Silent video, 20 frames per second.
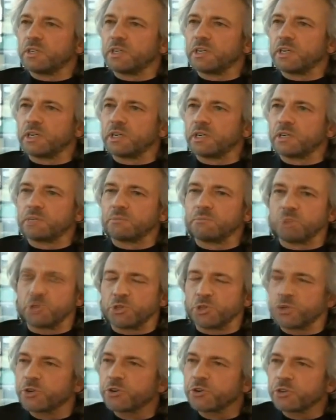uh,
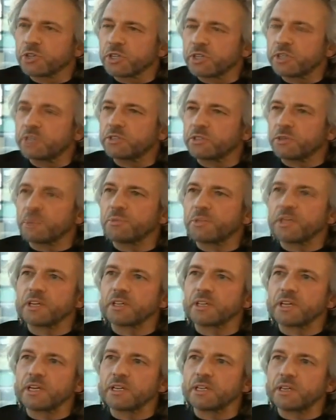materially,
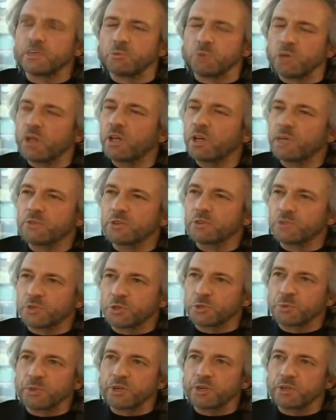something like that. We'll all have those
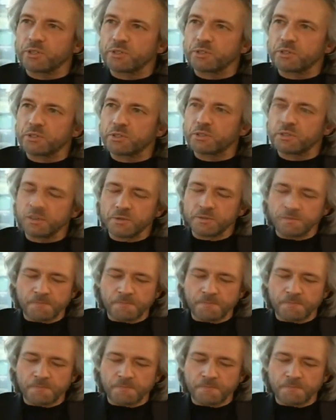experiences.